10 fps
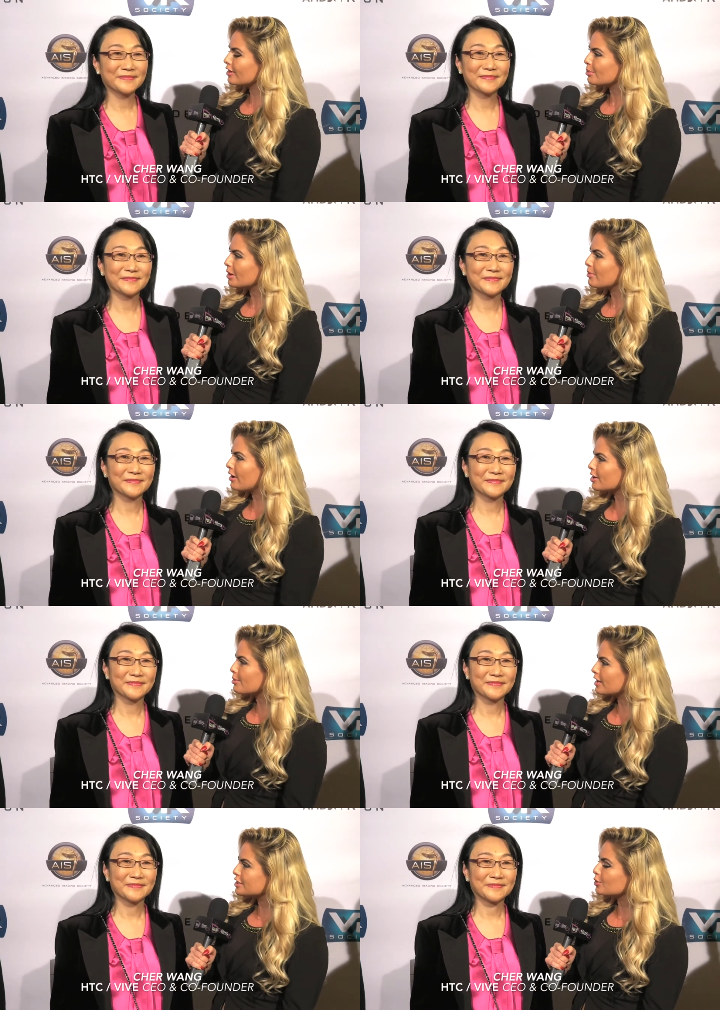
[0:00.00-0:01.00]
Speaker 1: little bit about your
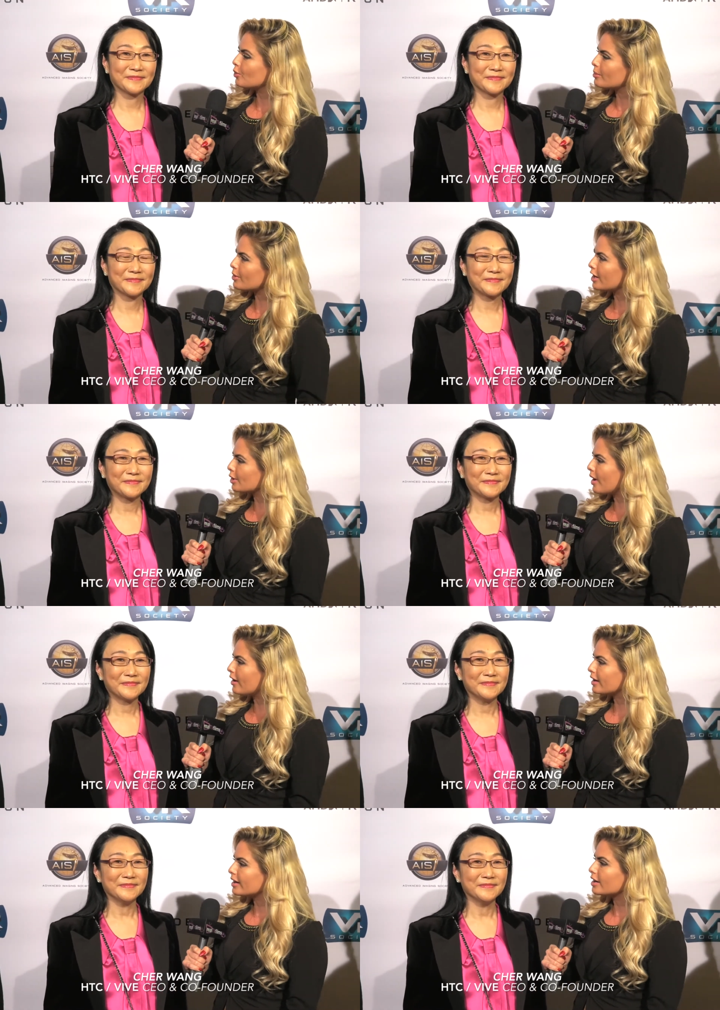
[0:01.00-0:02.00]
project? What brought you
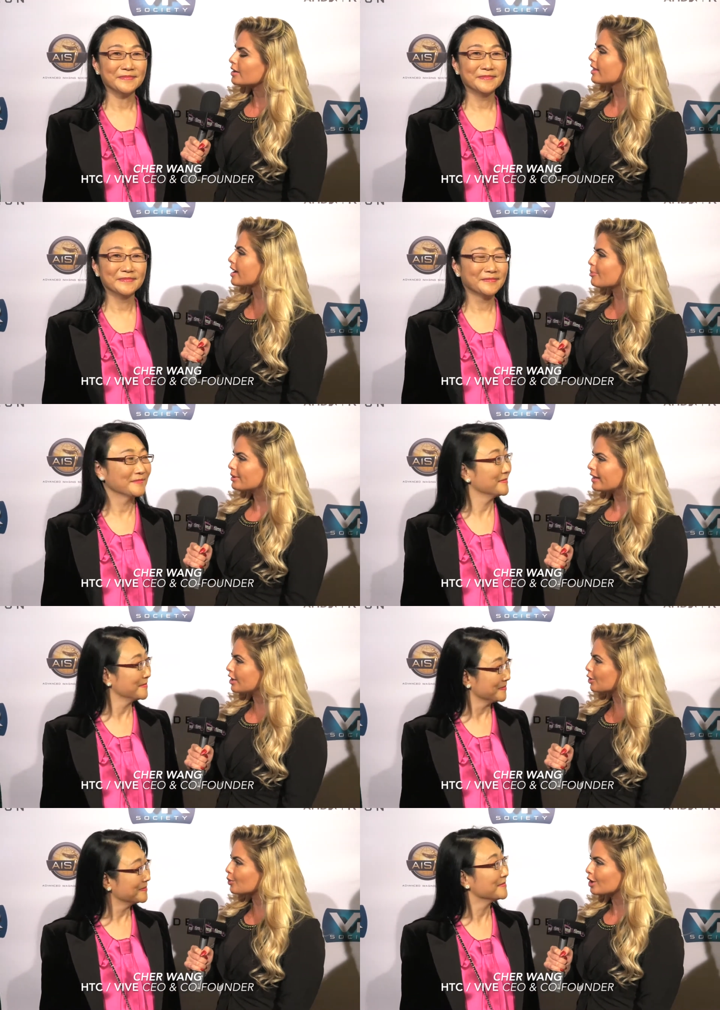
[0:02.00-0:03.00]
out here, the company that
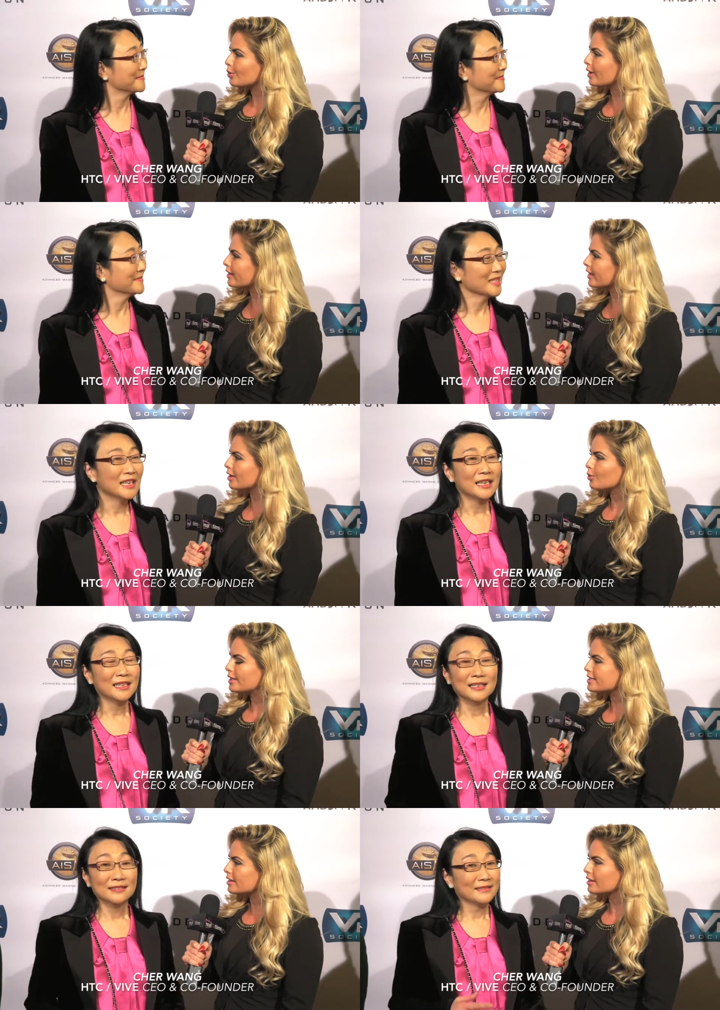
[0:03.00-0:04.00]
you work with, and
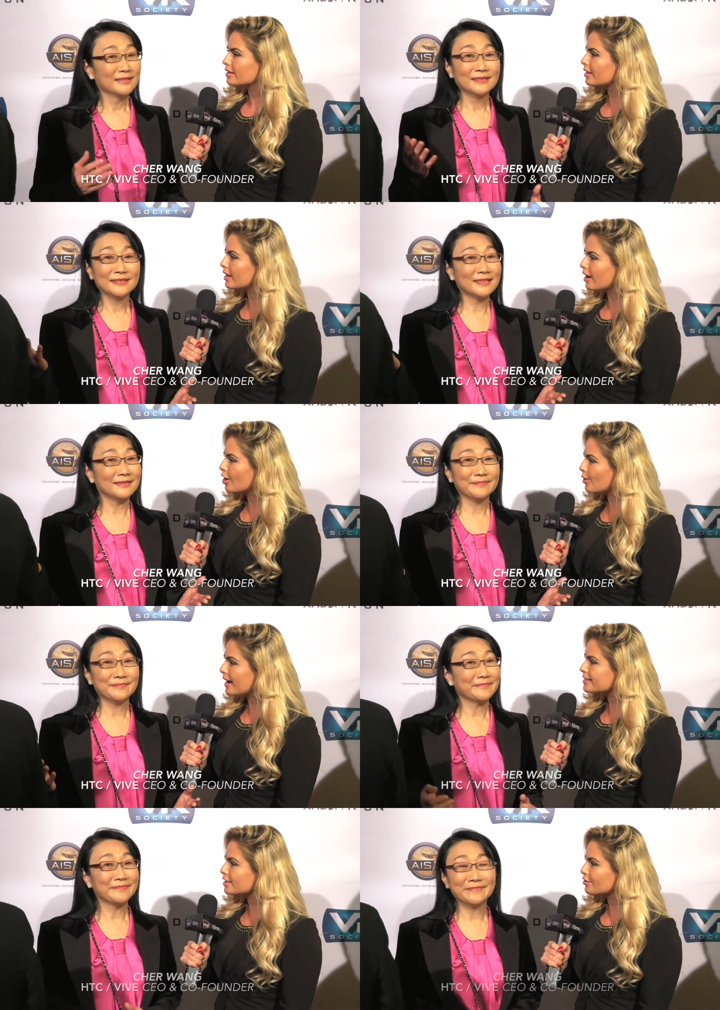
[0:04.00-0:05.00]
what's in the
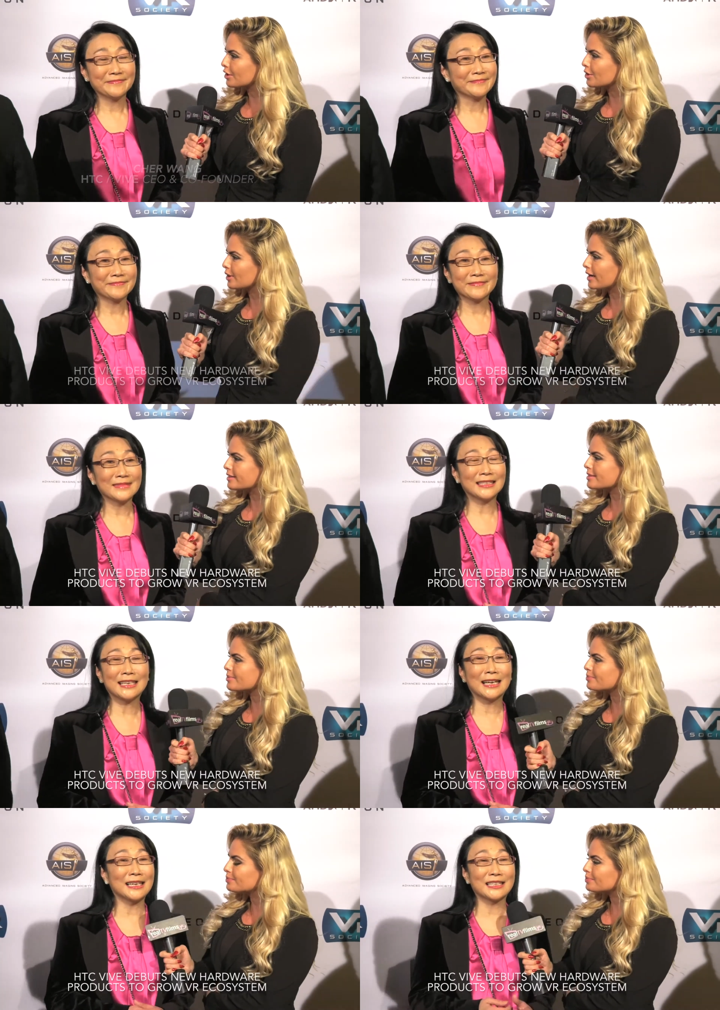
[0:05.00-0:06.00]
horizon for you guys?
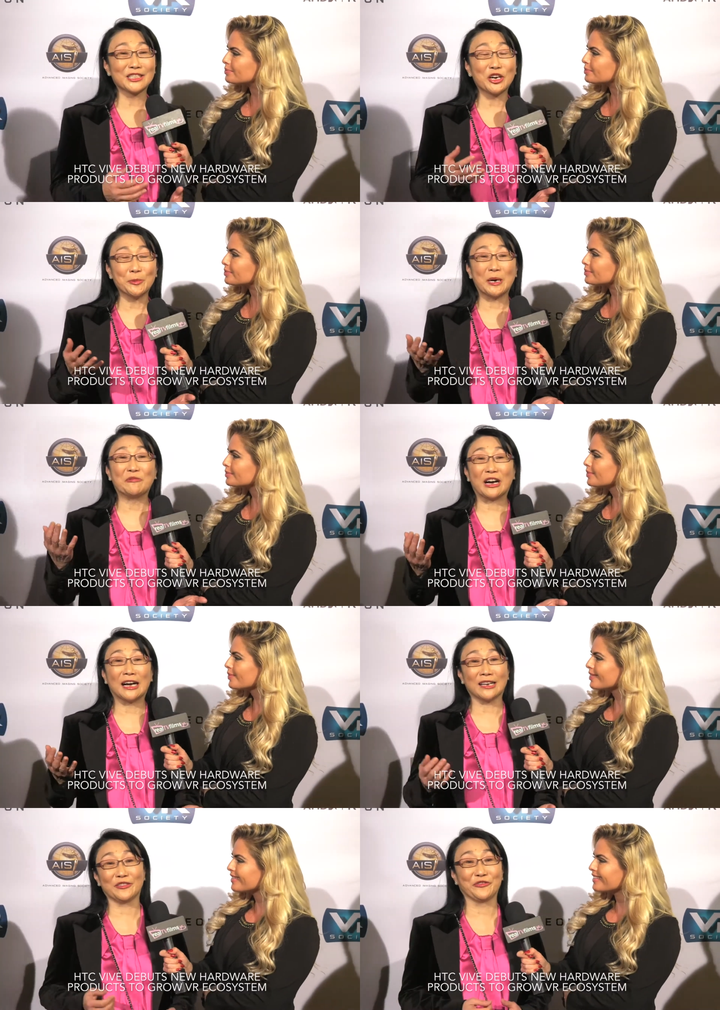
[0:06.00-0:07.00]
Yeah,
Speaker 2: it's all about
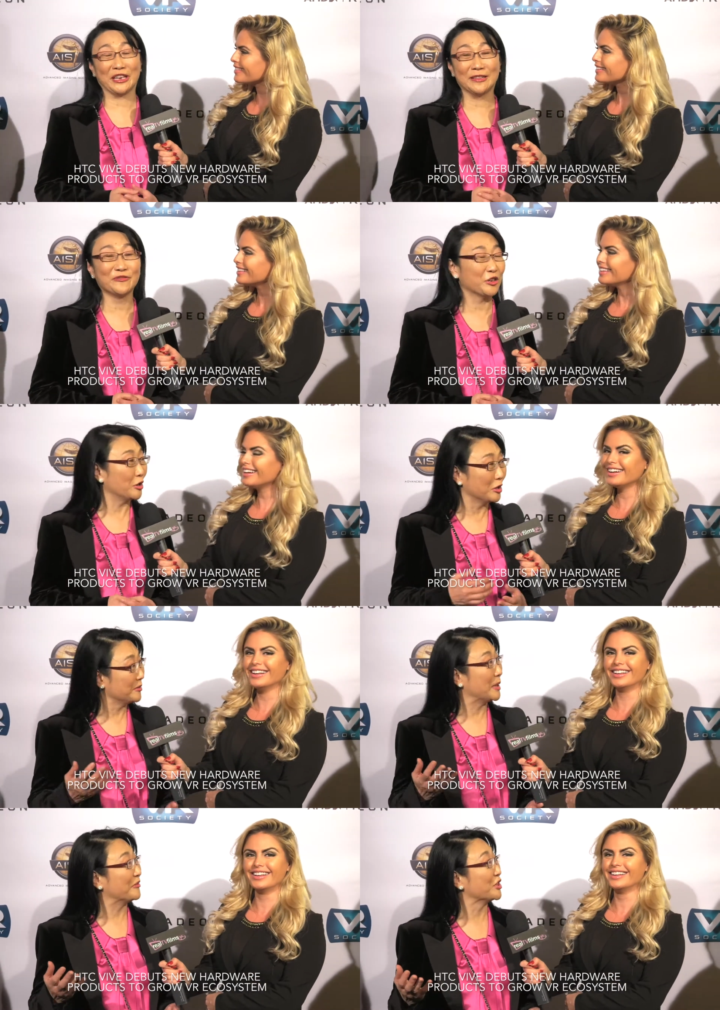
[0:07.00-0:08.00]
Vive and all
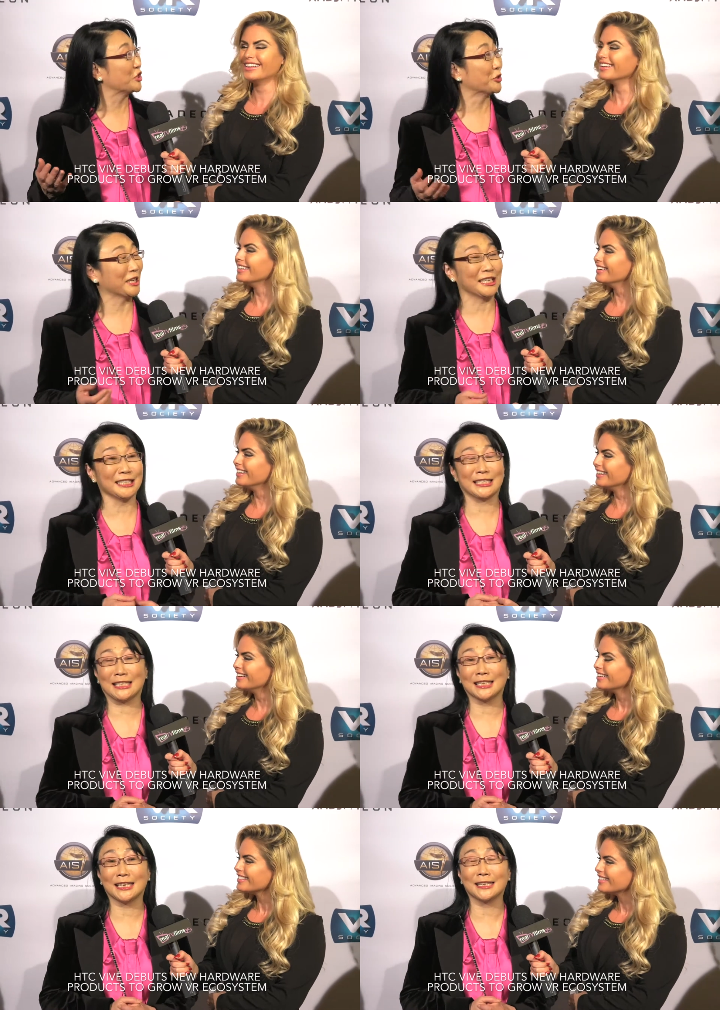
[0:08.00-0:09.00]
about virtual
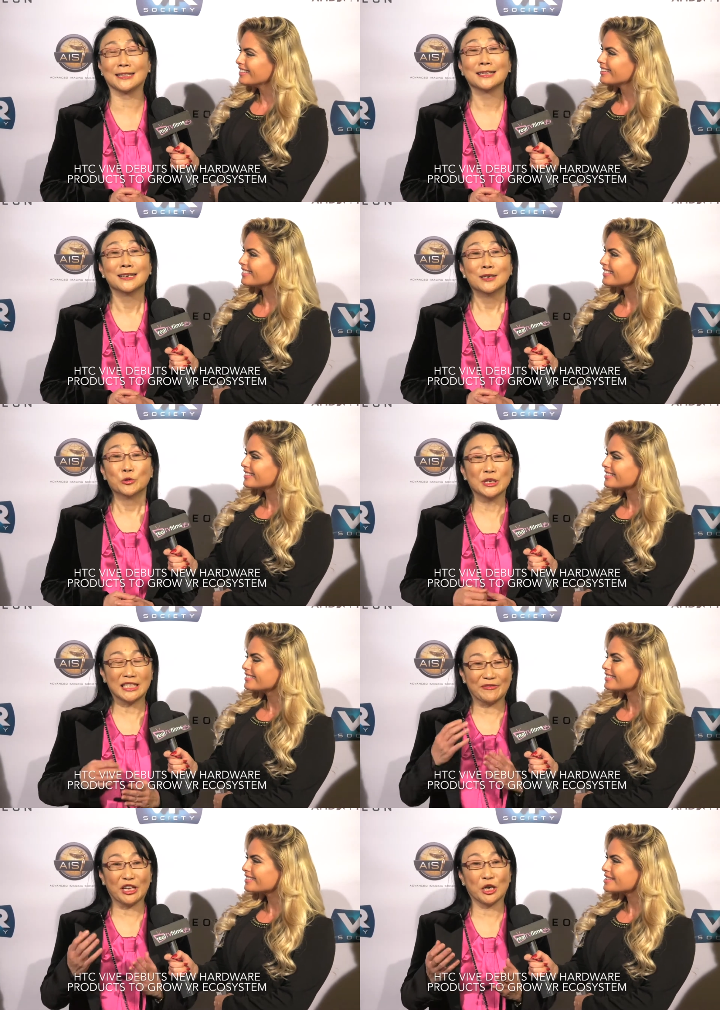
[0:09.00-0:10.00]
reality. And we
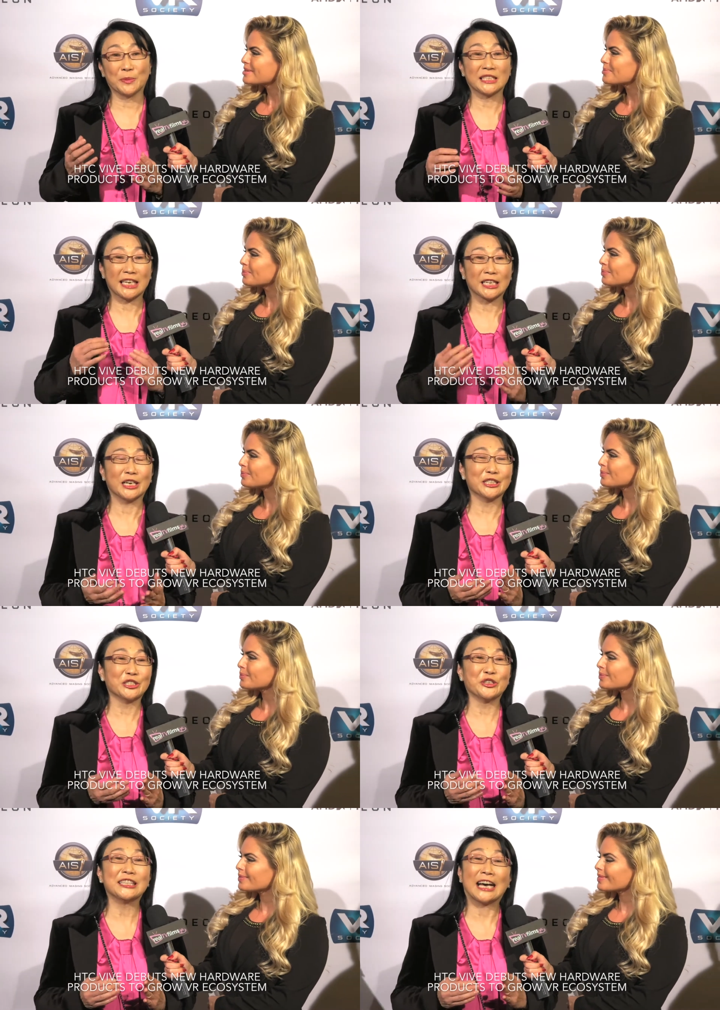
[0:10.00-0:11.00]
developed the
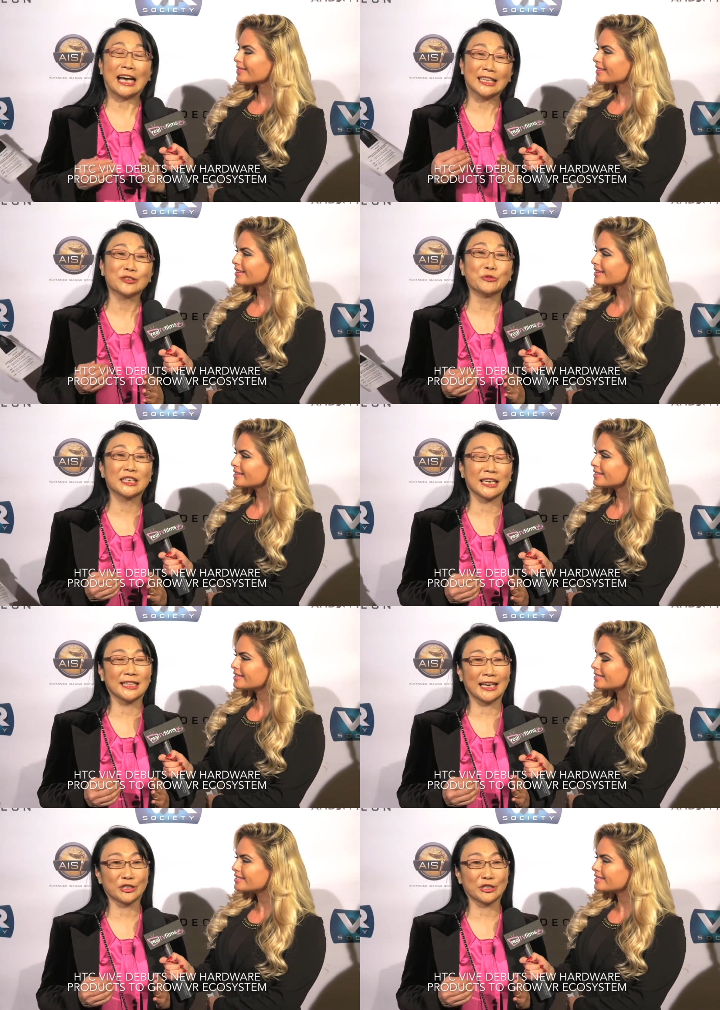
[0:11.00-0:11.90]
technology that we can